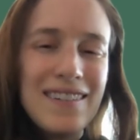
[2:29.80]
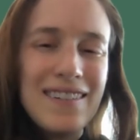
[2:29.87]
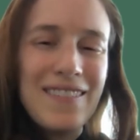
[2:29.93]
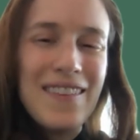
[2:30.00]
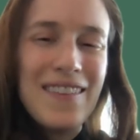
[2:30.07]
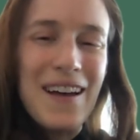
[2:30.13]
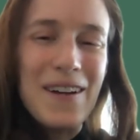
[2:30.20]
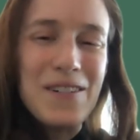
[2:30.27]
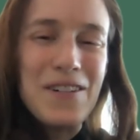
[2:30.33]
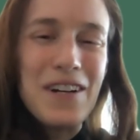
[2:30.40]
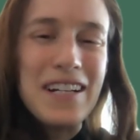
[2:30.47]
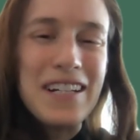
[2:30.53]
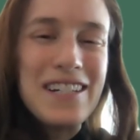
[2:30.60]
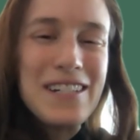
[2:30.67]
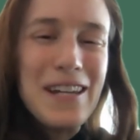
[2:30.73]
Without
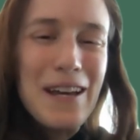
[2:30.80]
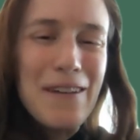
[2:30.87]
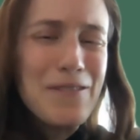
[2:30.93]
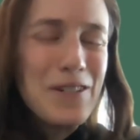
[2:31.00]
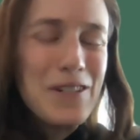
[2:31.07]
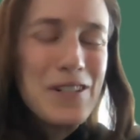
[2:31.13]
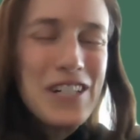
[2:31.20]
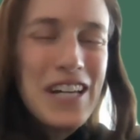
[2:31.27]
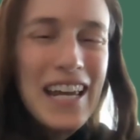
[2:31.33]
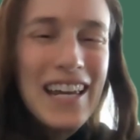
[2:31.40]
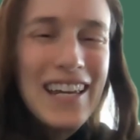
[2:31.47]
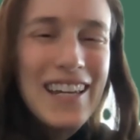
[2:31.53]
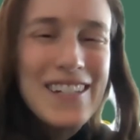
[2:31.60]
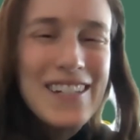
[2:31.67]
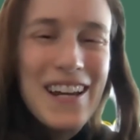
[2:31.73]
trying to shift or
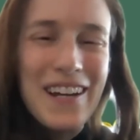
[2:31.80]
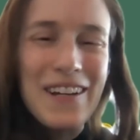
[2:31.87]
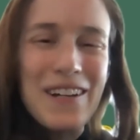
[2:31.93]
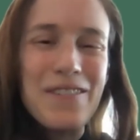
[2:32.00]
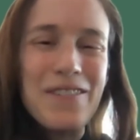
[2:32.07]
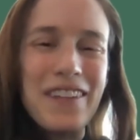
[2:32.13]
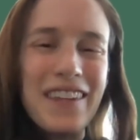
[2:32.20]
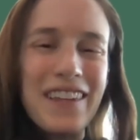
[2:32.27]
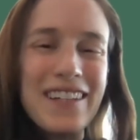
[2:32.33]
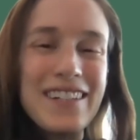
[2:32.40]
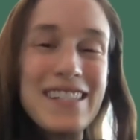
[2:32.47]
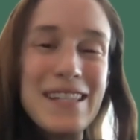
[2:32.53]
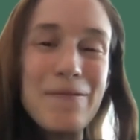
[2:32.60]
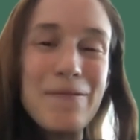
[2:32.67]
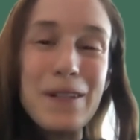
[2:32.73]
change how you're feeling,
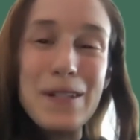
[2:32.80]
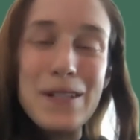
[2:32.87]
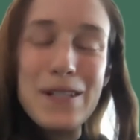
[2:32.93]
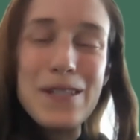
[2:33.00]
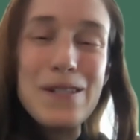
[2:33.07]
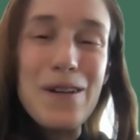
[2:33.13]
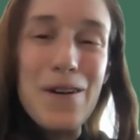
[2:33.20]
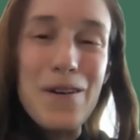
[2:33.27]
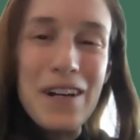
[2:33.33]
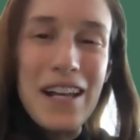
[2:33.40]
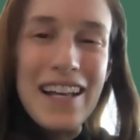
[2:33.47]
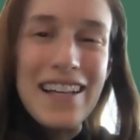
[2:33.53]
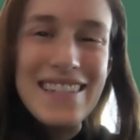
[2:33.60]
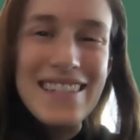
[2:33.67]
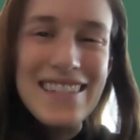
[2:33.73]
simply just
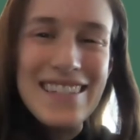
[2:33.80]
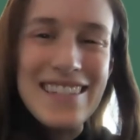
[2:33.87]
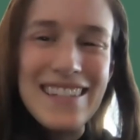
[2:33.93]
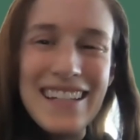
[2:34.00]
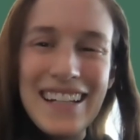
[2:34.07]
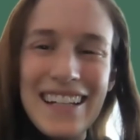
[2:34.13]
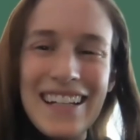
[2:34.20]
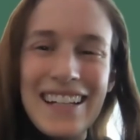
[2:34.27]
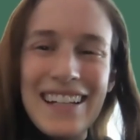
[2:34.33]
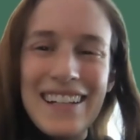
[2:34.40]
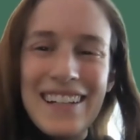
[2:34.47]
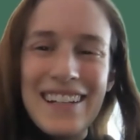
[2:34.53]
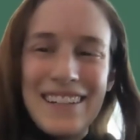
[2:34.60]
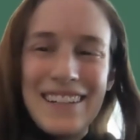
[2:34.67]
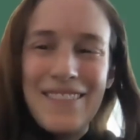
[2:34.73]
notice
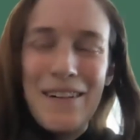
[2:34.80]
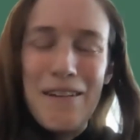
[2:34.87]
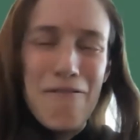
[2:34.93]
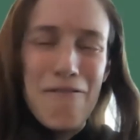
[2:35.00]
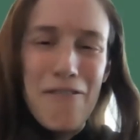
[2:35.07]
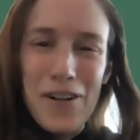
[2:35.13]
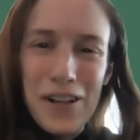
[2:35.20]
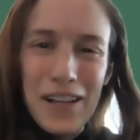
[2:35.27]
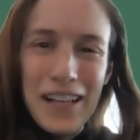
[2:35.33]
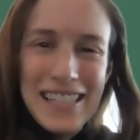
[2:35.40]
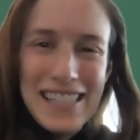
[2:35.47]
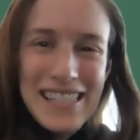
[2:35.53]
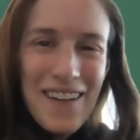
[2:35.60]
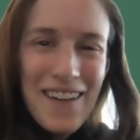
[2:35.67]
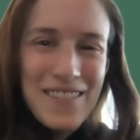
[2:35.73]
with full
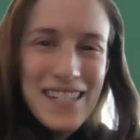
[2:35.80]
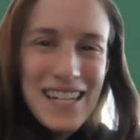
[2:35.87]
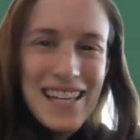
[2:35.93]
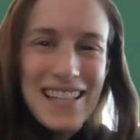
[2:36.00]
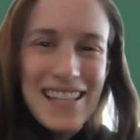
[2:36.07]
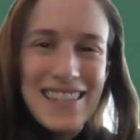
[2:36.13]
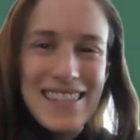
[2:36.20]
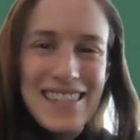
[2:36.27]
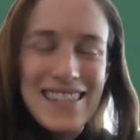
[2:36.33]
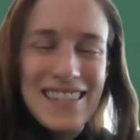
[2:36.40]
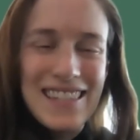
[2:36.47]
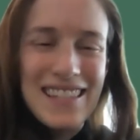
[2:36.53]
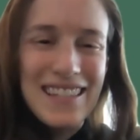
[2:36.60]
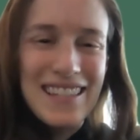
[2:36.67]
acceptance.